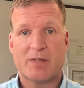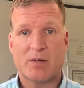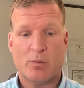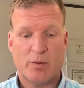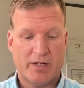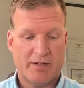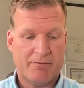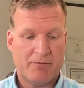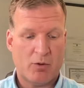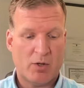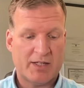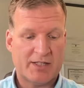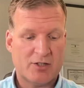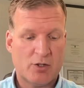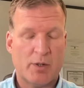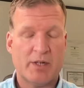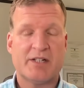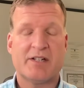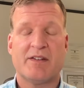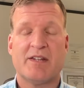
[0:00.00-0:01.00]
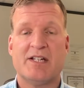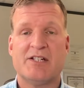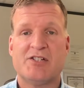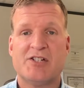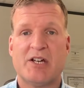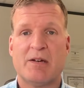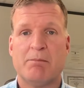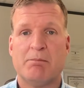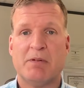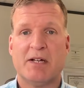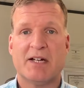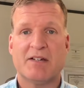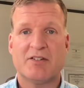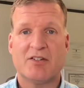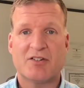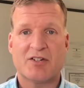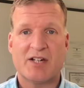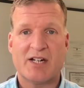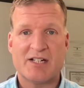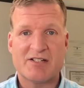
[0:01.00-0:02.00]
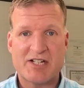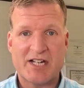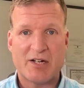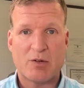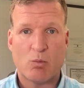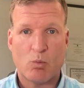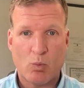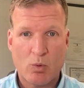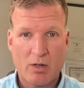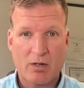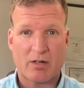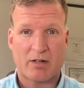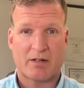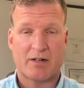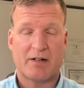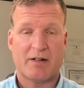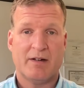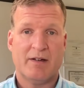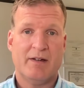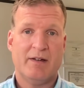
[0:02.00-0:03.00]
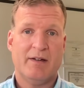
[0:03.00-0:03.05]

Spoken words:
We avoid going to the gym because it's going to take work.